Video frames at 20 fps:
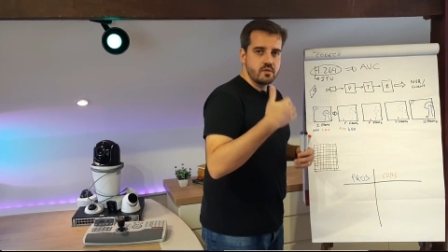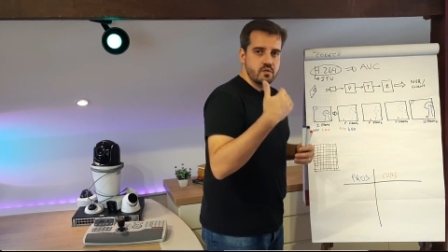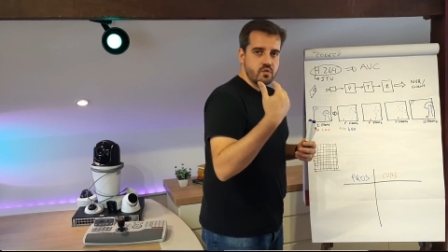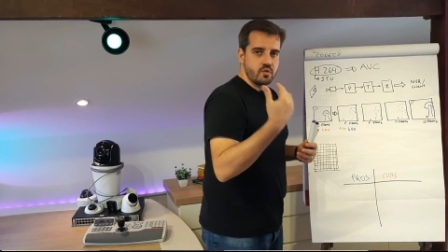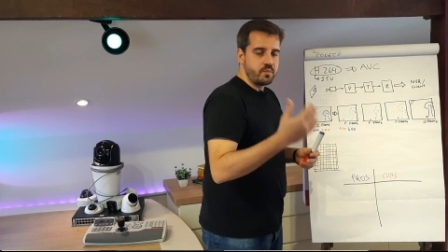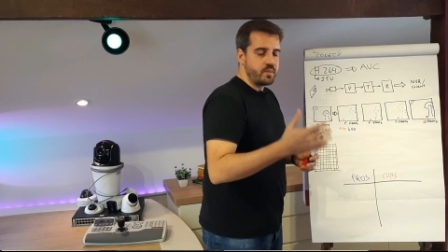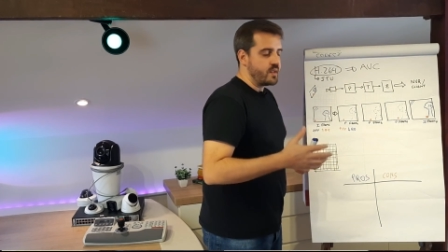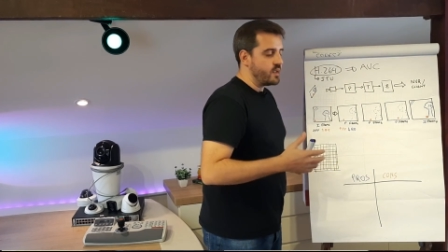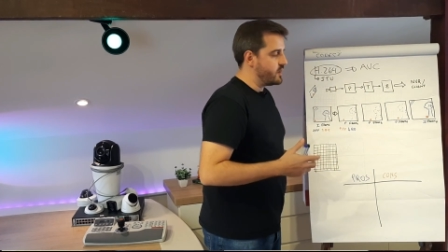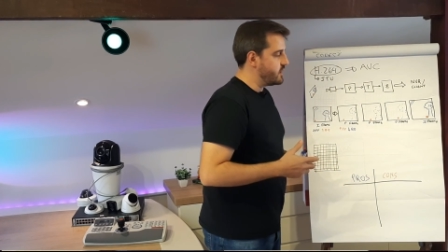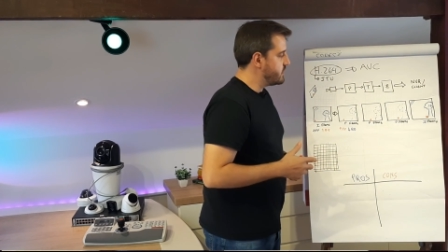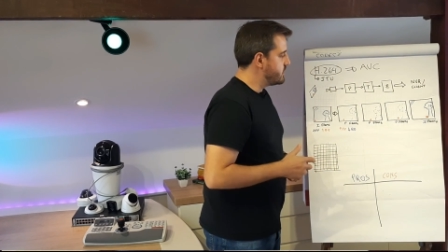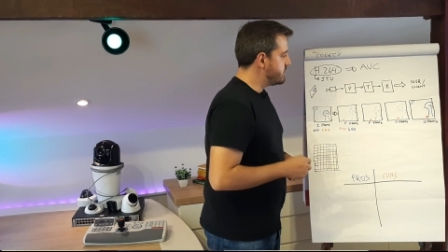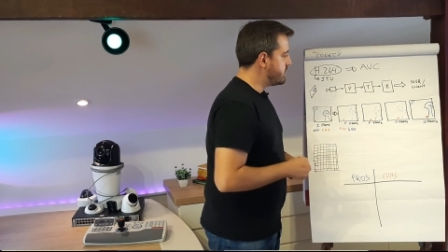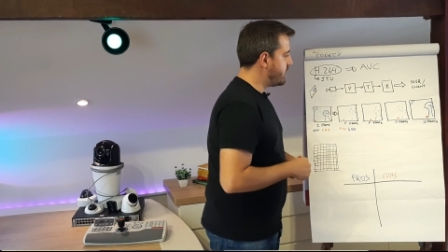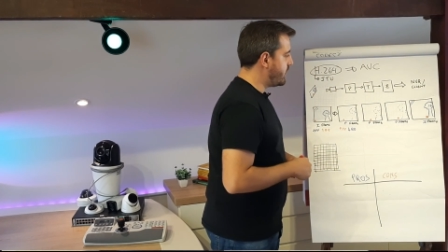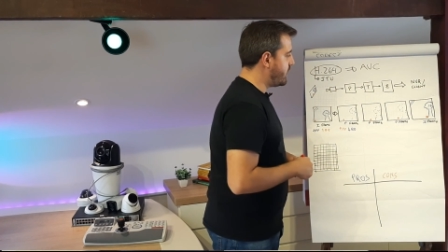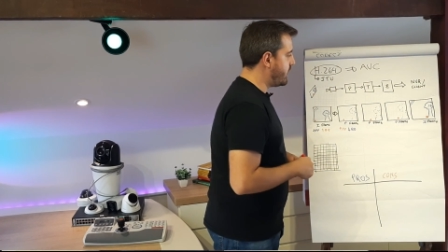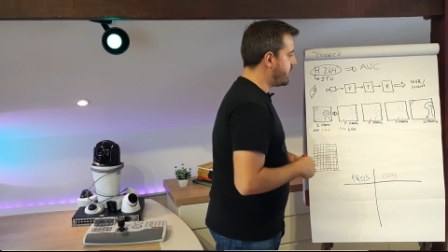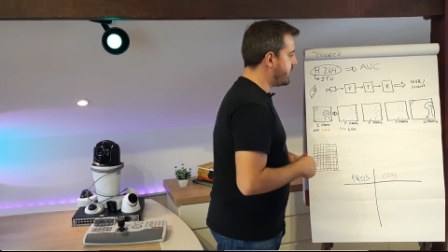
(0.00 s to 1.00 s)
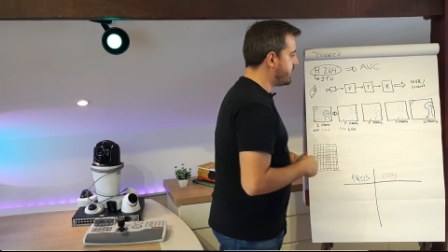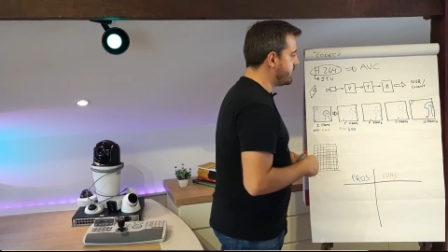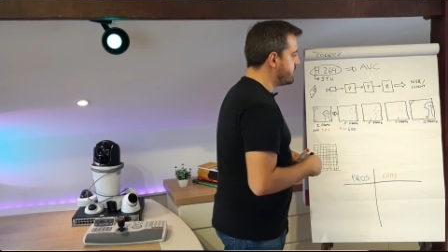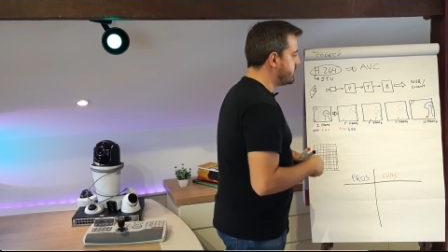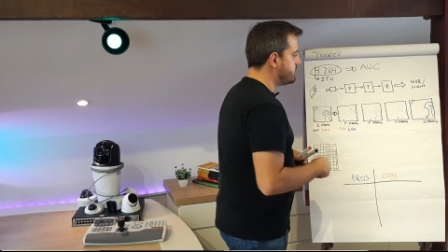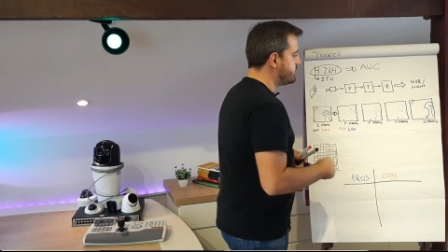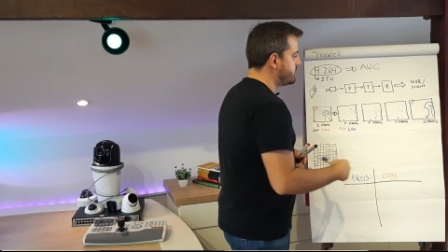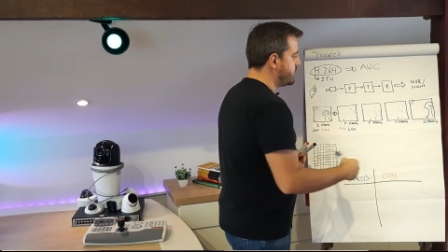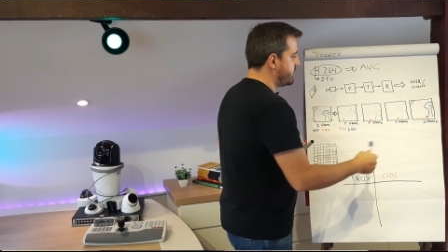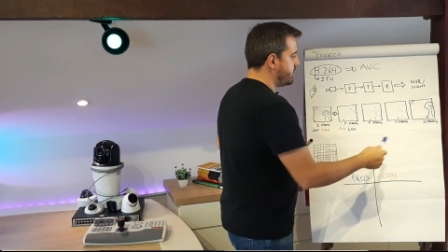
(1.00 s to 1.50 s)
to be
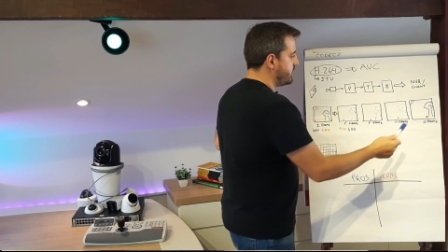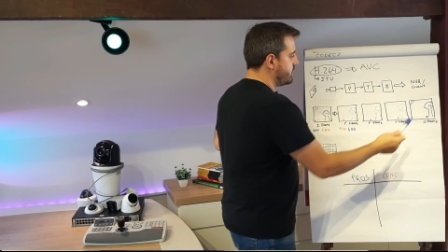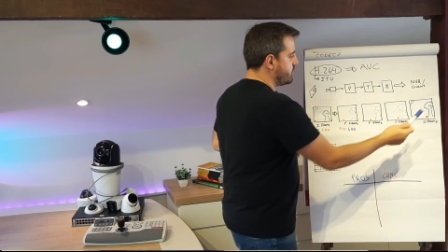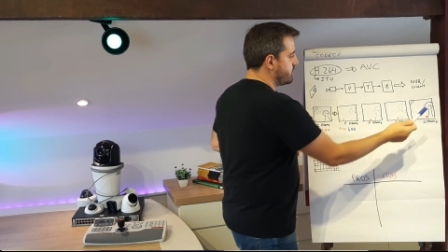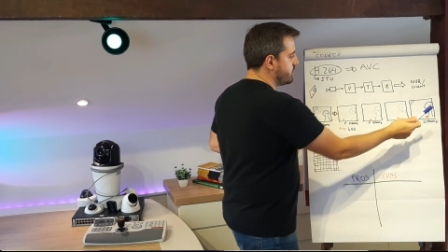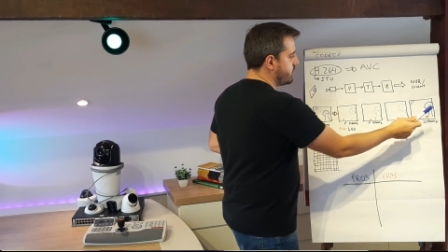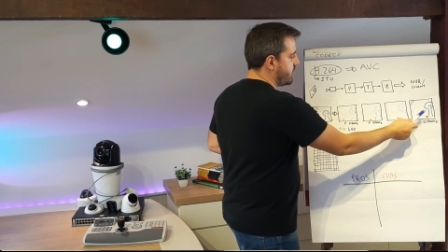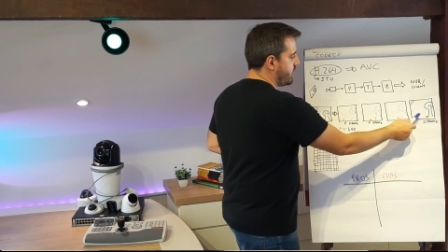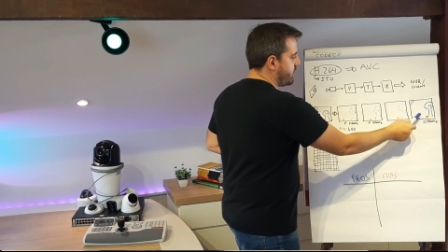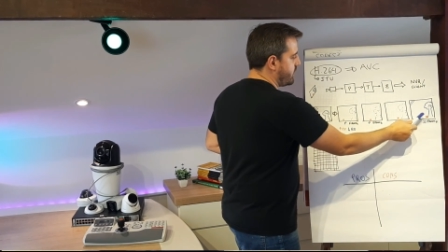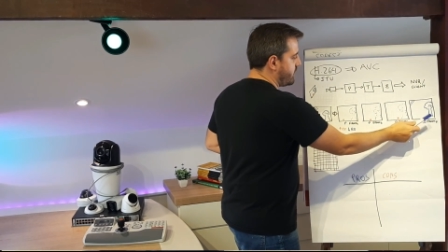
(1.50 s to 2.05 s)
the new